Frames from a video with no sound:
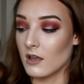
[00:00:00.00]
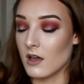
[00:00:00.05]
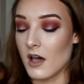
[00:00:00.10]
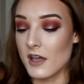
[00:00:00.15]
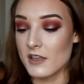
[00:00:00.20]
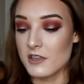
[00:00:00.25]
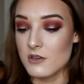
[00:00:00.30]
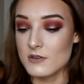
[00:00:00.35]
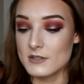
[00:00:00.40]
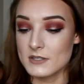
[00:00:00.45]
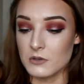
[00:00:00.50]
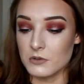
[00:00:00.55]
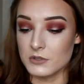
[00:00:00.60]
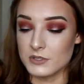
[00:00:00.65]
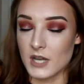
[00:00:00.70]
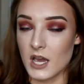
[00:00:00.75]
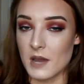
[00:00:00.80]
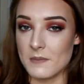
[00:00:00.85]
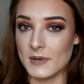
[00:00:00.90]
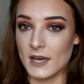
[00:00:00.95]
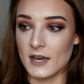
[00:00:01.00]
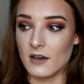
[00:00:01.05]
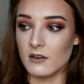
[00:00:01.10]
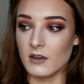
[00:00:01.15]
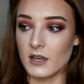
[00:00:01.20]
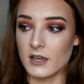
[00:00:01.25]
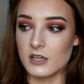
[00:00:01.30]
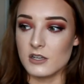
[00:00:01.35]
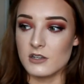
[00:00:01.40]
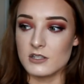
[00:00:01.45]
I use it all the time
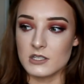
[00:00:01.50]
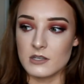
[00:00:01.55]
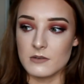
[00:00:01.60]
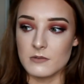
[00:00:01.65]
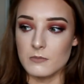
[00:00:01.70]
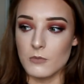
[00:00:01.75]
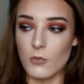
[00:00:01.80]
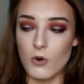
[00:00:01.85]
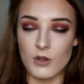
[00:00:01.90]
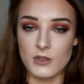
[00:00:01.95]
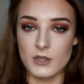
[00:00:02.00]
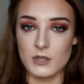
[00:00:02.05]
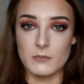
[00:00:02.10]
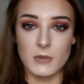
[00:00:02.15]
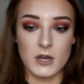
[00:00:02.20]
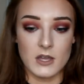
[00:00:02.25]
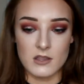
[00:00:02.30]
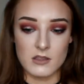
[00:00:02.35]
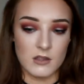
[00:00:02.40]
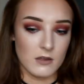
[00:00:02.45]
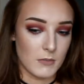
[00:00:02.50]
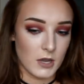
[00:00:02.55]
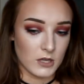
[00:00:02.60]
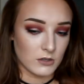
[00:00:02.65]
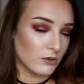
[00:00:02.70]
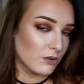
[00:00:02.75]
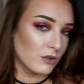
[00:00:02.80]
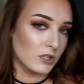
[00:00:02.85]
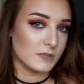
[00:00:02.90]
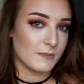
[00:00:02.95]
now. Like, I use it more than my other
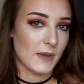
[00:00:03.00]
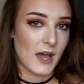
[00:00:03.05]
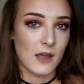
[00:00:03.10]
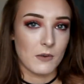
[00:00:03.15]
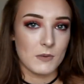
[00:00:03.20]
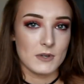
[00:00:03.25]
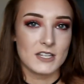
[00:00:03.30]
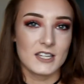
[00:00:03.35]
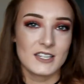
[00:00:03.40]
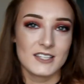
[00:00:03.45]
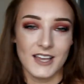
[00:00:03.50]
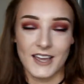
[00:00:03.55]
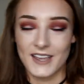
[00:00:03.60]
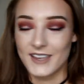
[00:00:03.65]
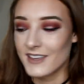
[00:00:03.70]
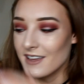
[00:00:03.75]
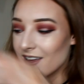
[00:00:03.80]
Michael Kors bag, which is like